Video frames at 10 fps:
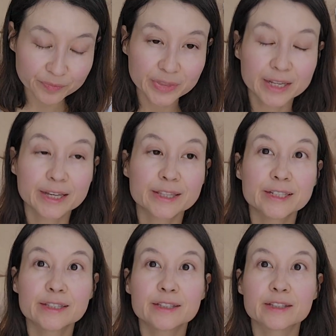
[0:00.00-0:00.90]
And
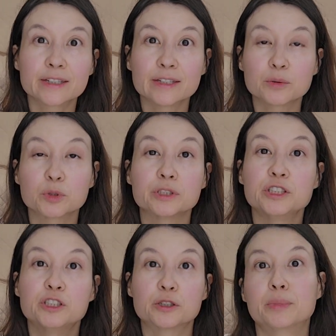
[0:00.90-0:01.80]
then they
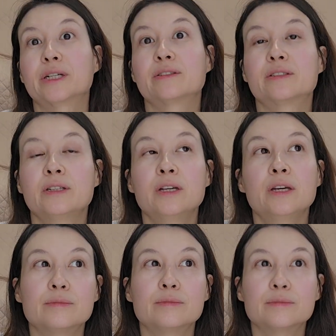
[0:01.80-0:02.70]
release your pet.
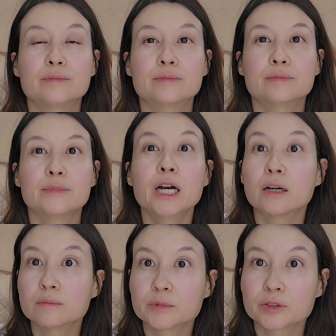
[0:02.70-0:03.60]

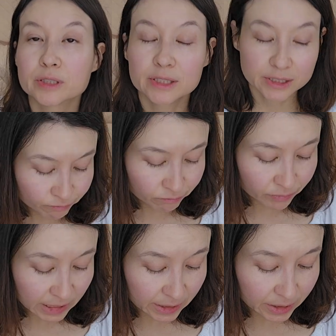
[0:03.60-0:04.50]
Yeah, so that's it.
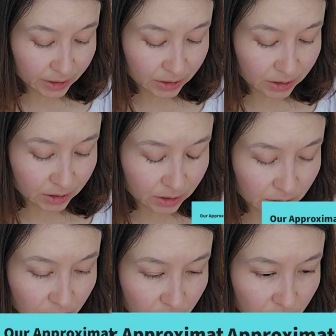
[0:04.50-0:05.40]

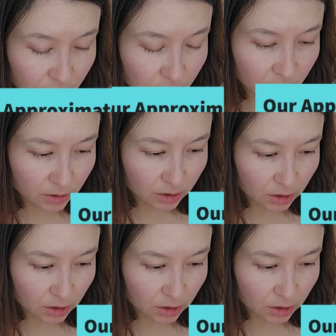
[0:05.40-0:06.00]
And